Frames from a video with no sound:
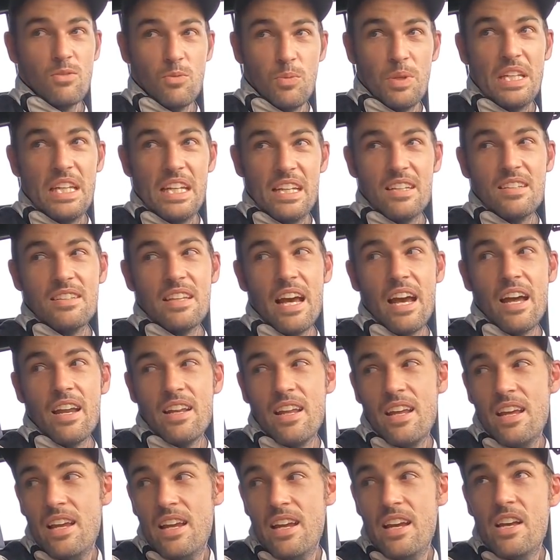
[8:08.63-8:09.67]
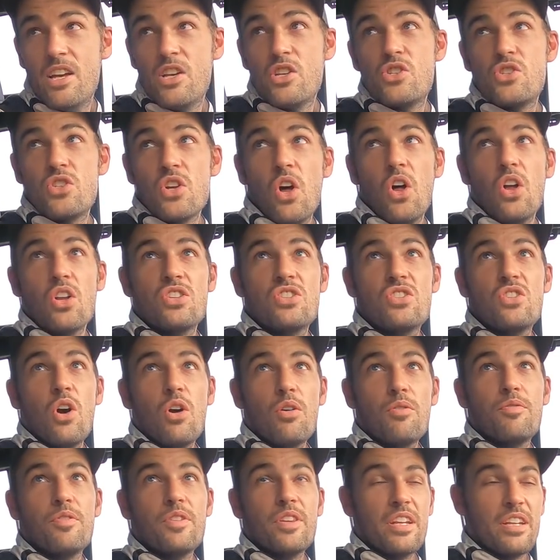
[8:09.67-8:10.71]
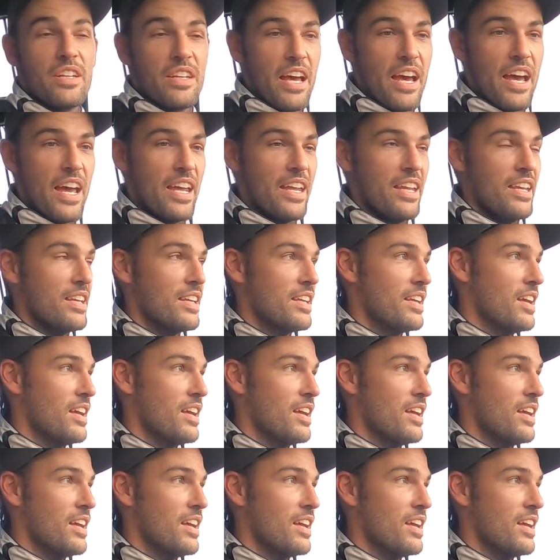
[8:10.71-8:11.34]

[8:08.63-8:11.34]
we needed that. Solid start for the day.